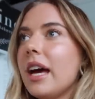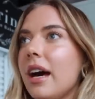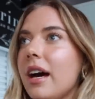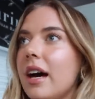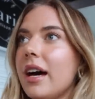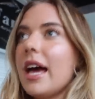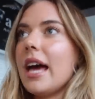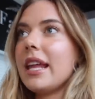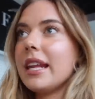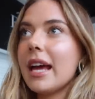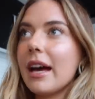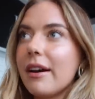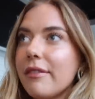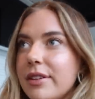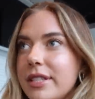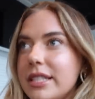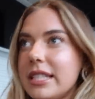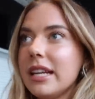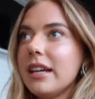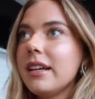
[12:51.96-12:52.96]
are heading out
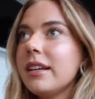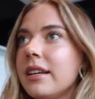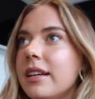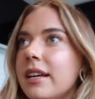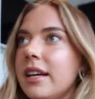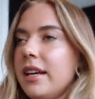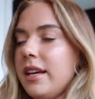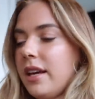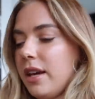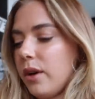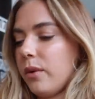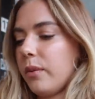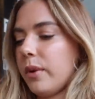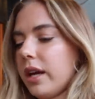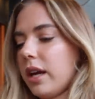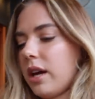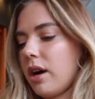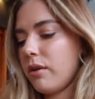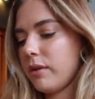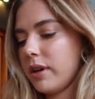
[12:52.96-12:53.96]
for dinner.
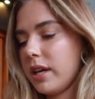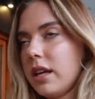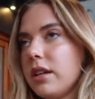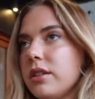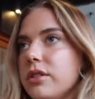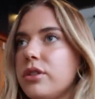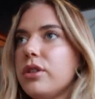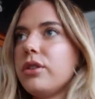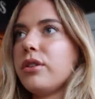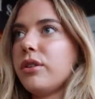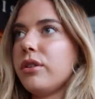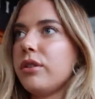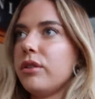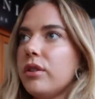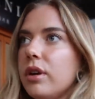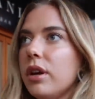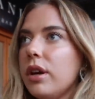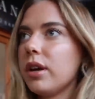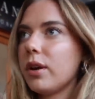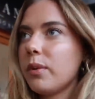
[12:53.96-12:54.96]
We're going
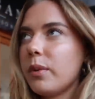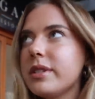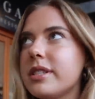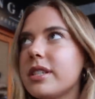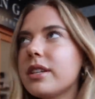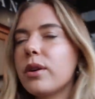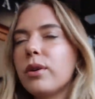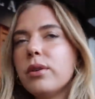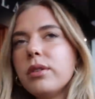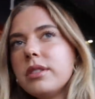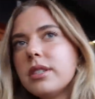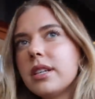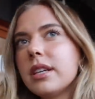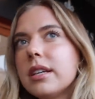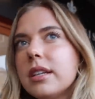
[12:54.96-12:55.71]
to... What's it called?